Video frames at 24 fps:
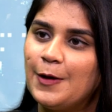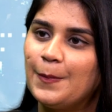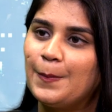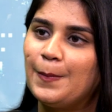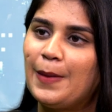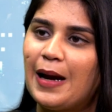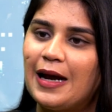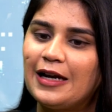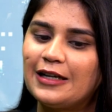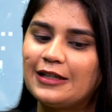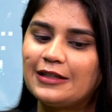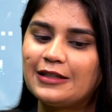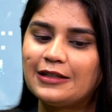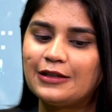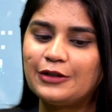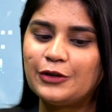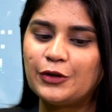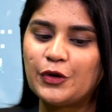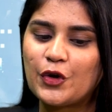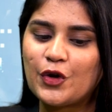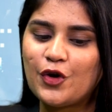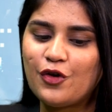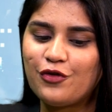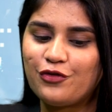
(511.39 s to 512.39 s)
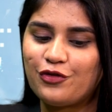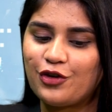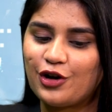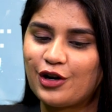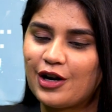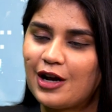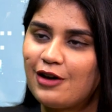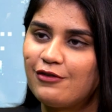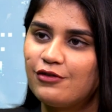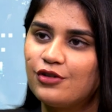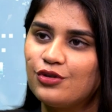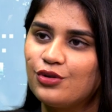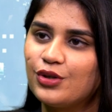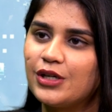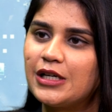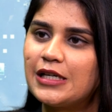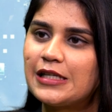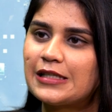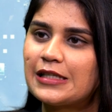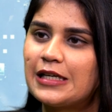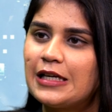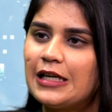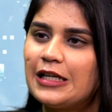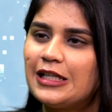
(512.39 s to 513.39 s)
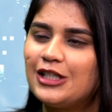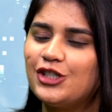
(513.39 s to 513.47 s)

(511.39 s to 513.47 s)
but for our viewers,